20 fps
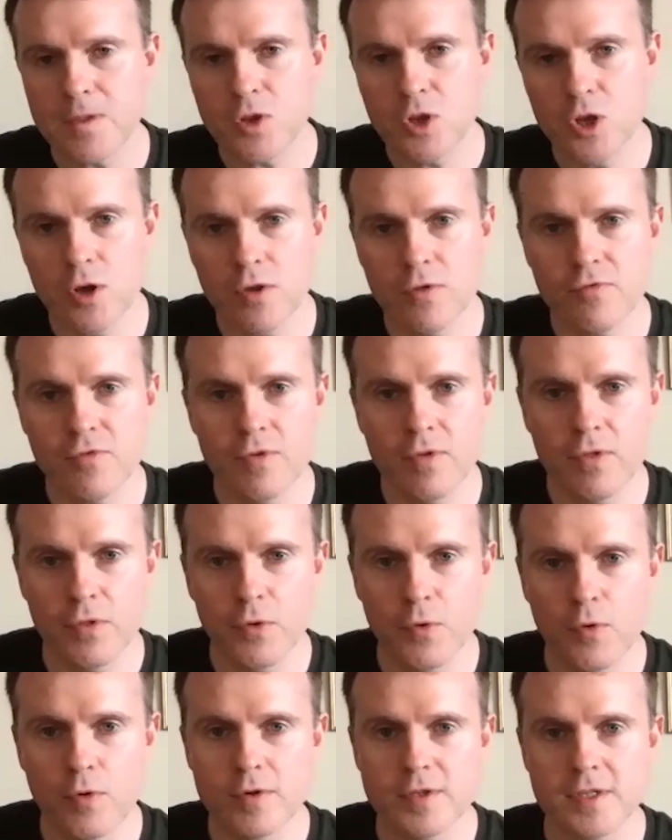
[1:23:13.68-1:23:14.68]
you know, through
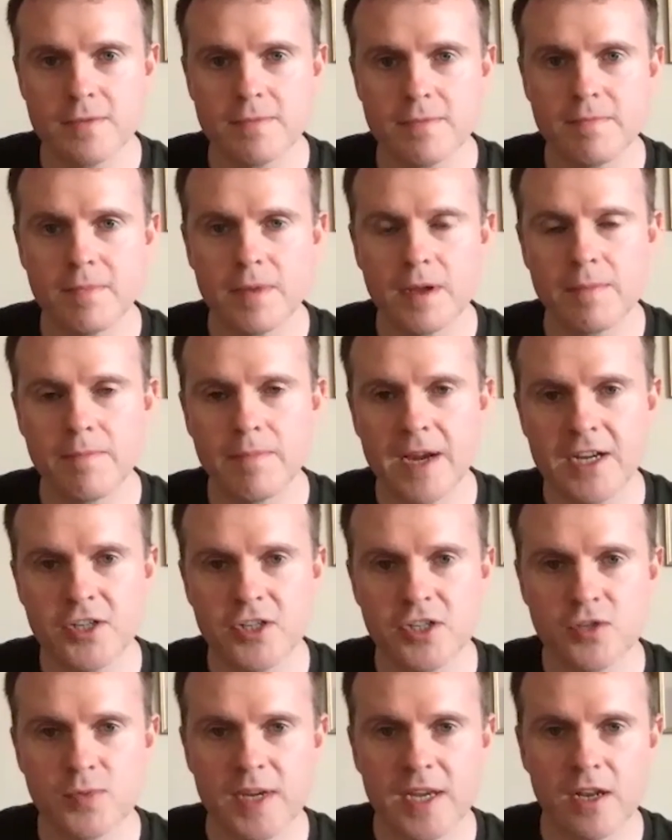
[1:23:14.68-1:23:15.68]
thought and, and
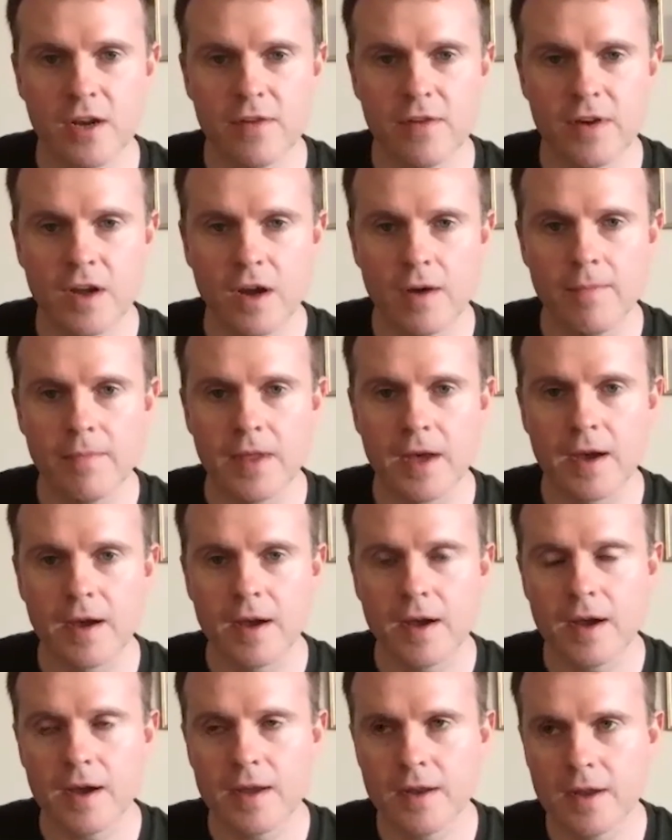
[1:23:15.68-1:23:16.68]
patience, we can overcome that.
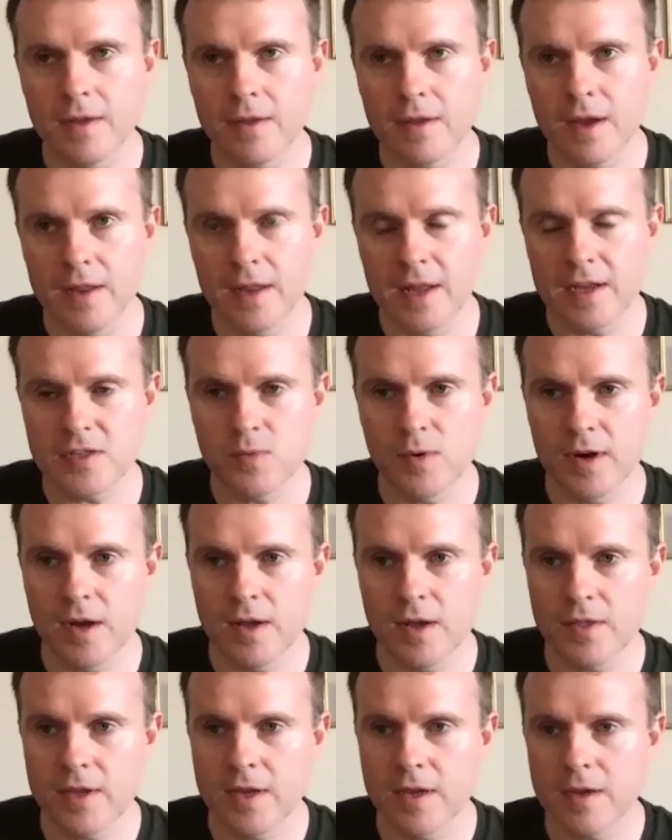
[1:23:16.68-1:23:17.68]
And I and that's why
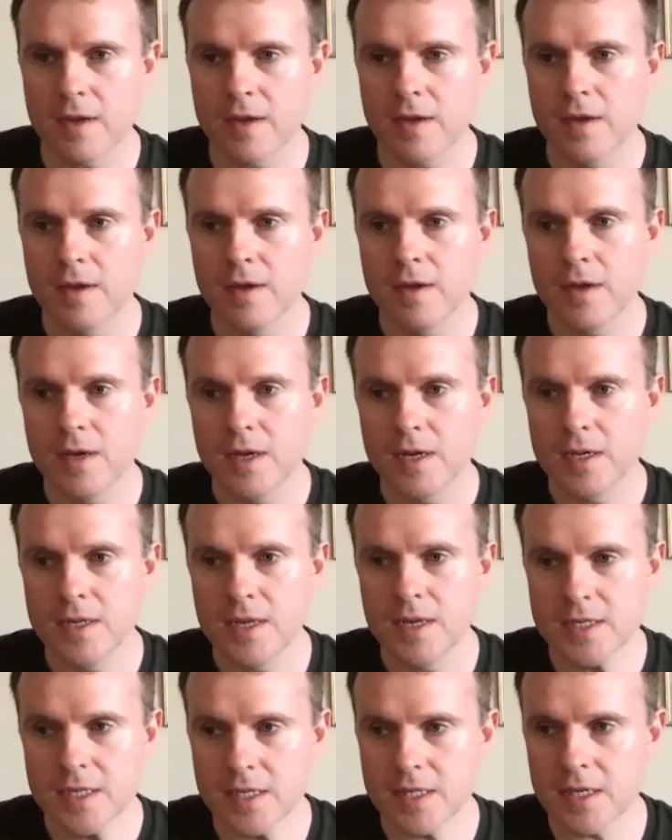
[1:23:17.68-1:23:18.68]
I think,
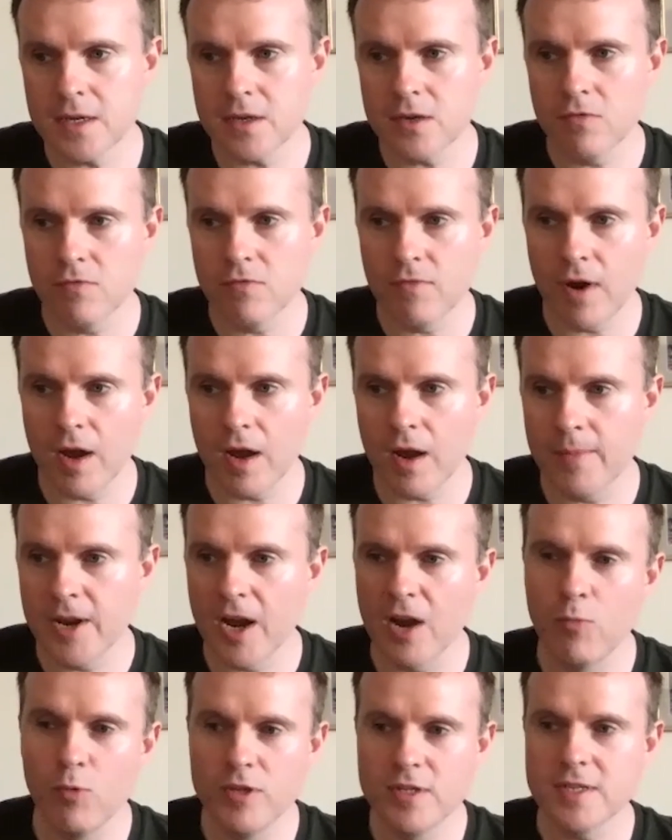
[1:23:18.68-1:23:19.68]
yes, I think you're right. I mean,
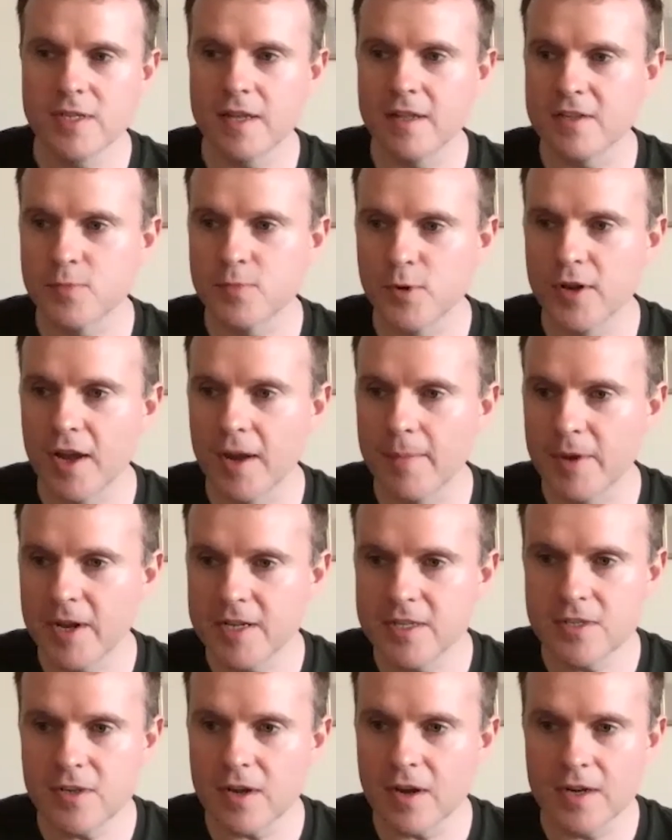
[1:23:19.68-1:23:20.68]
I would say this, wouldn't I? But
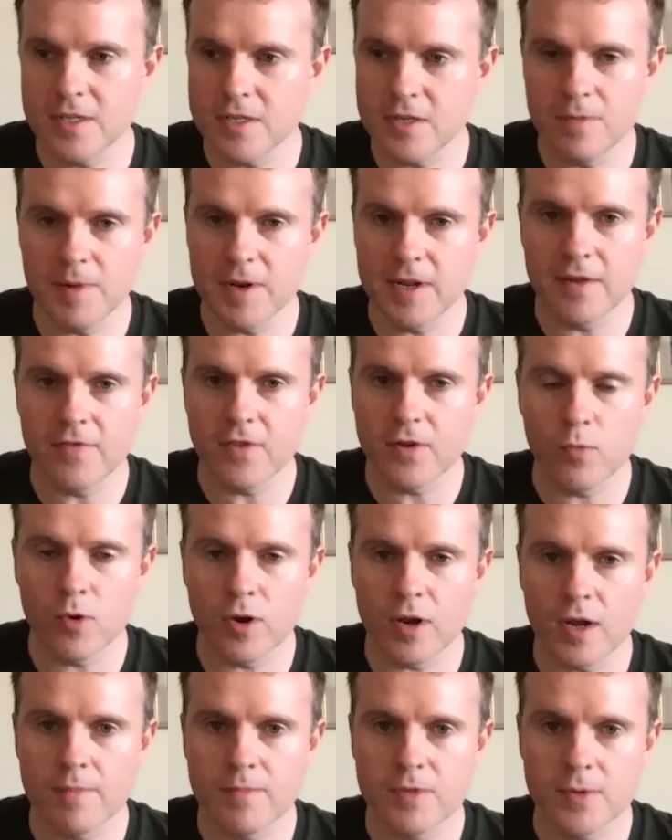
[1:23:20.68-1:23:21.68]
I do, I do believe that
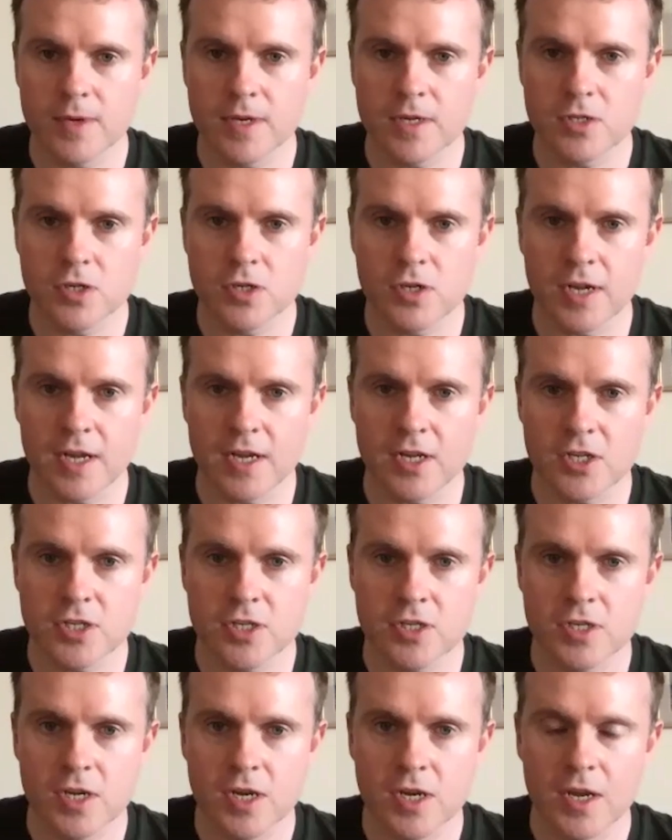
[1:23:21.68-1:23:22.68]
what I'm doing is good
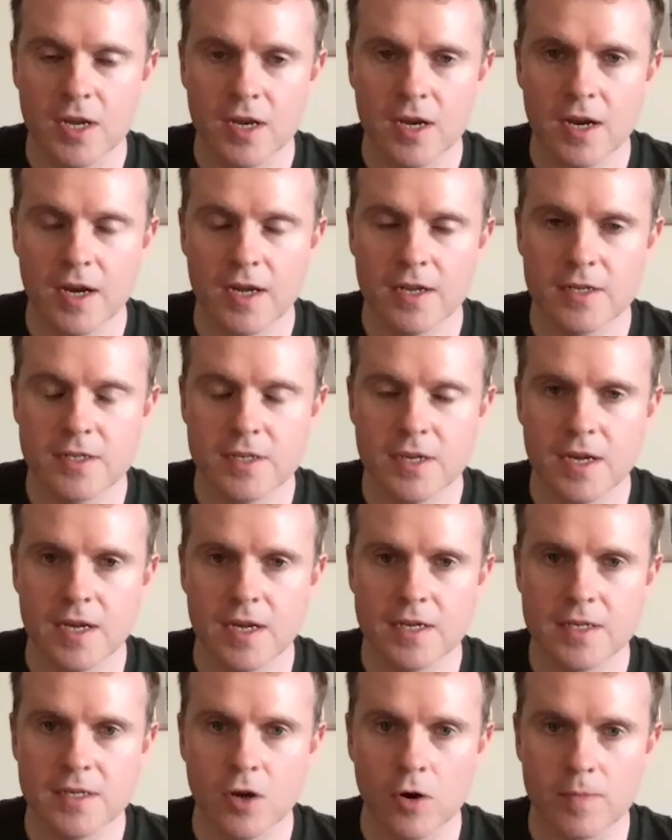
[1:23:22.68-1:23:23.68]
natured and
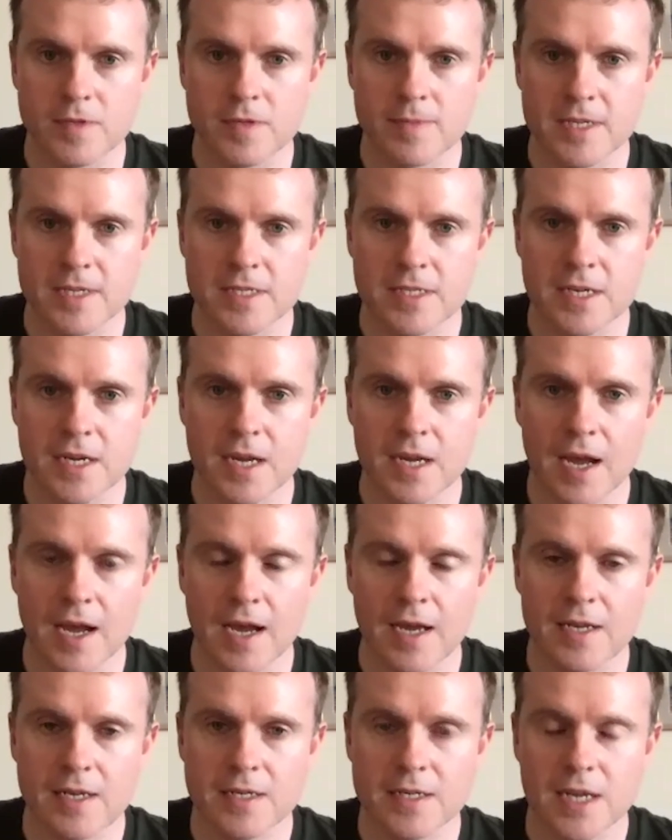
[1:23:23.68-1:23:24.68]
and optimistic
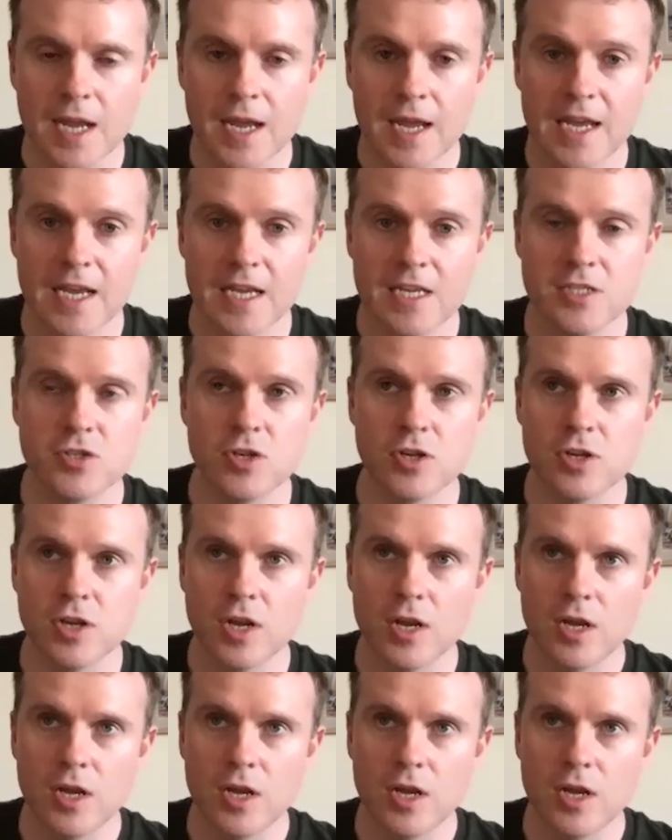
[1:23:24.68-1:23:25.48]
and is